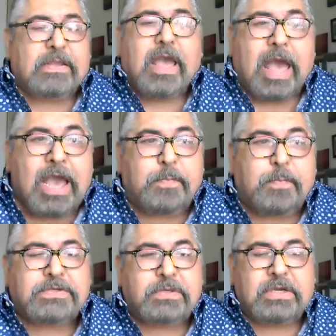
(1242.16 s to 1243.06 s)
I
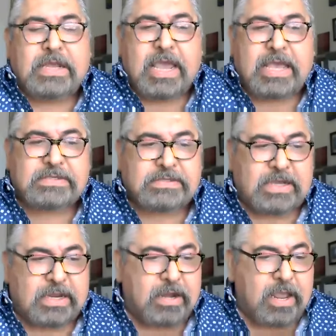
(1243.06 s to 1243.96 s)
personally had
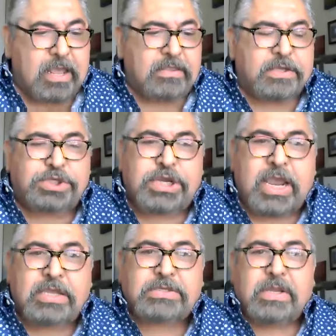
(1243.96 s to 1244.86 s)
seen the
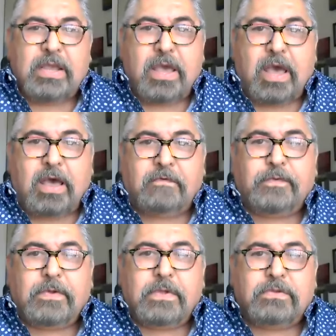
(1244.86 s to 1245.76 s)
change
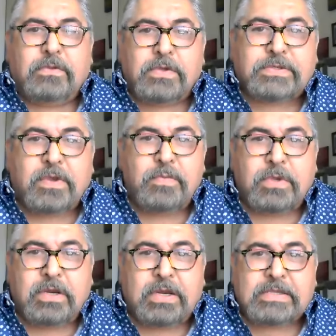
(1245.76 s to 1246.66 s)
of those
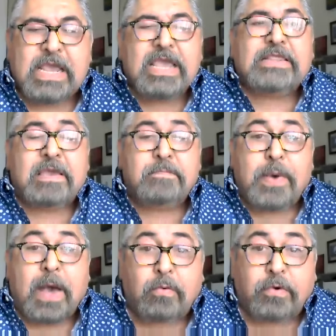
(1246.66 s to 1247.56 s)
communities, the
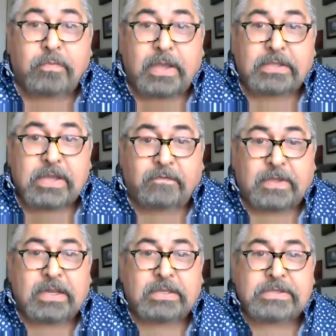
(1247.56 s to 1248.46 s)
empowerment of
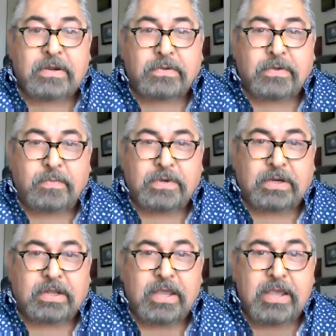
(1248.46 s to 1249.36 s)
the Latino
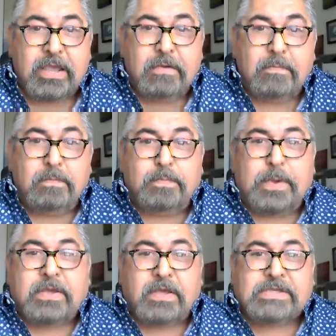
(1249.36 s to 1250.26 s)
community,
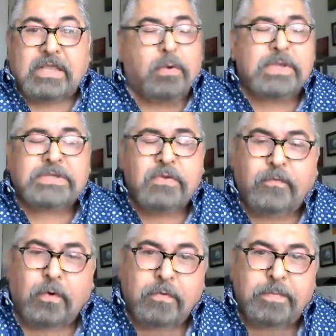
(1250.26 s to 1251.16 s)
because there was no
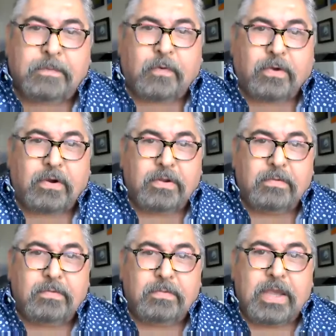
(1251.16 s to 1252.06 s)
forum before.
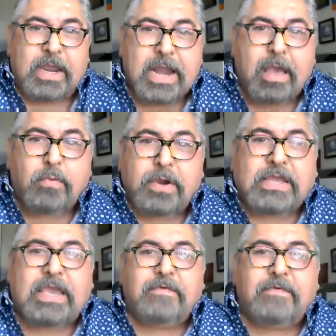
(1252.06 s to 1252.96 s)
And now we're
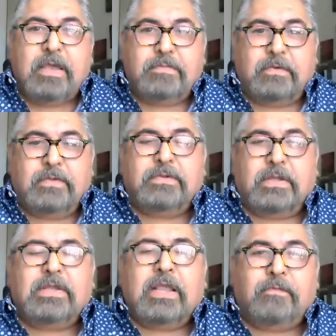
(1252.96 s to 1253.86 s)
giving them
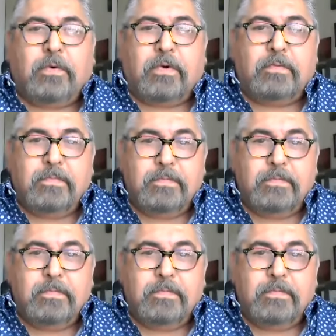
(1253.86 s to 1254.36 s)
the forum.